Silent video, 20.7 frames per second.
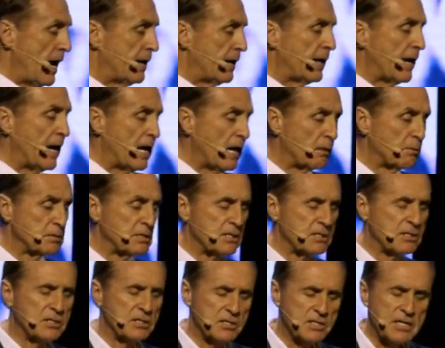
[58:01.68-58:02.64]
And it helps
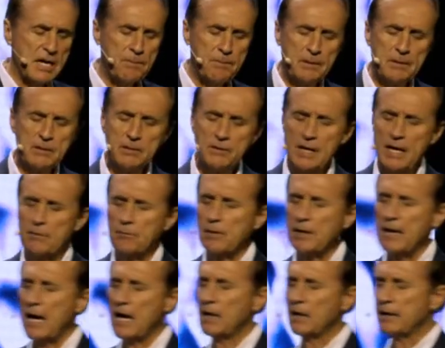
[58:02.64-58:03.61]
us to step into that
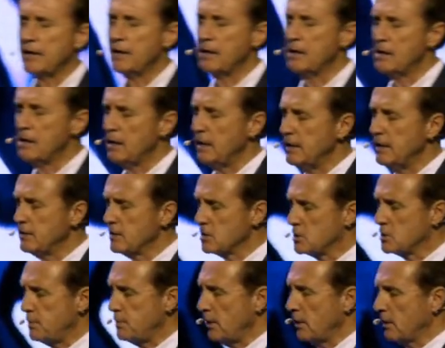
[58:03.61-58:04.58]
reality in the
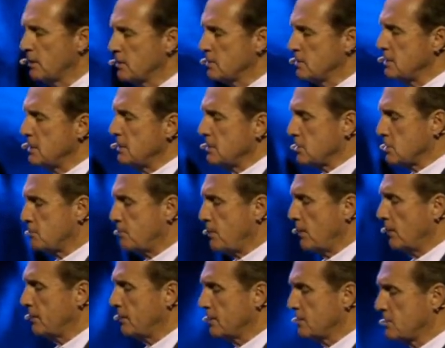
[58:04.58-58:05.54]
spirit. Because it's in the
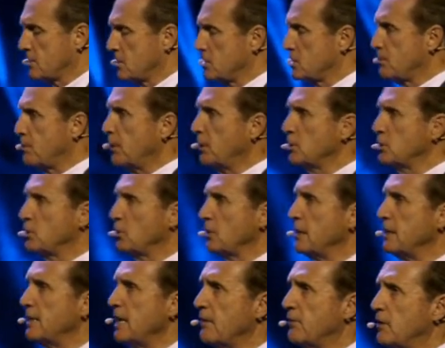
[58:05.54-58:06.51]
spirit. This is a
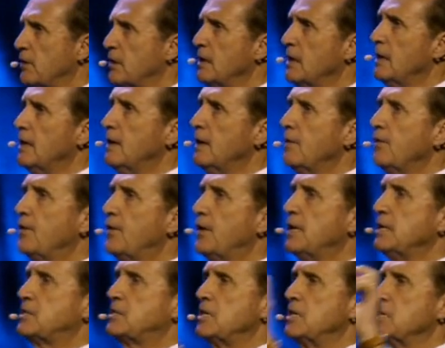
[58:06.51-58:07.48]
spiritual endeavor.
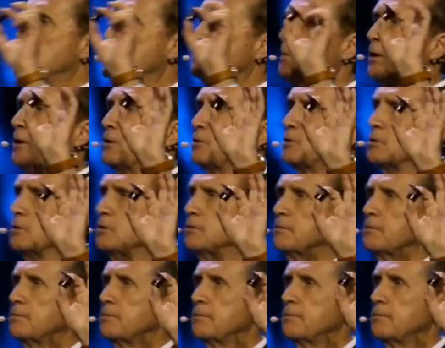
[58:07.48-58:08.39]
This is spiritual.